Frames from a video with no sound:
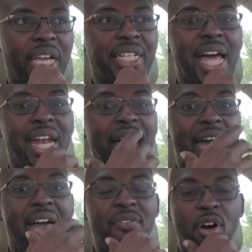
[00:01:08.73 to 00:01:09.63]
now that I
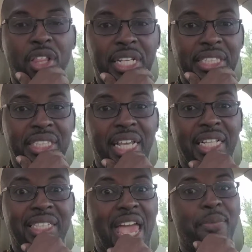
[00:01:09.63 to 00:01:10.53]
have all of these
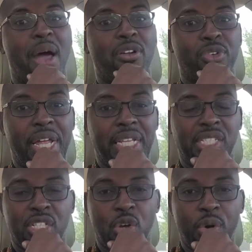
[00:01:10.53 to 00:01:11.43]
things, am I ready
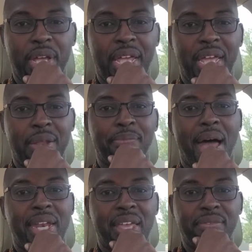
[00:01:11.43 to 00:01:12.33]
to go ahead and
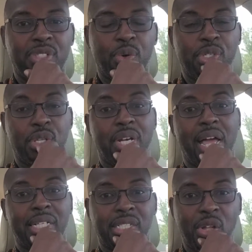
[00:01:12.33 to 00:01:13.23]
buy the inventory so that
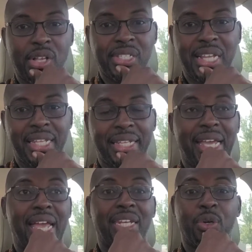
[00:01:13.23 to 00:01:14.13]
I can start selling?
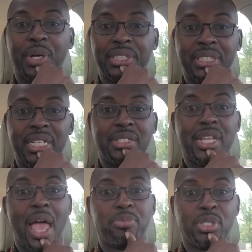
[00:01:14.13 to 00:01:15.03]
And the question is
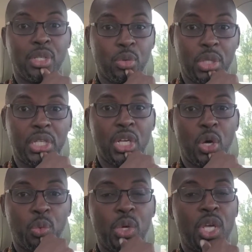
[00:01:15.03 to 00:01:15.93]
absolutely
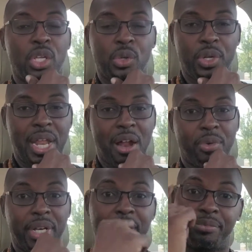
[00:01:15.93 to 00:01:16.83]
no. You're not
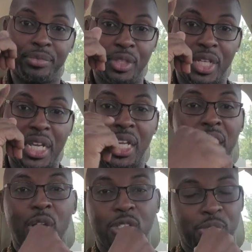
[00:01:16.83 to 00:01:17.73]
ready. You're getting
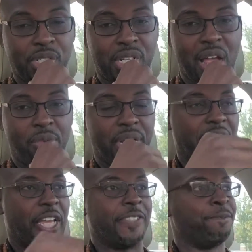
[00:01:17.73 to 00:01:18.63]
close, but you're not ready yet.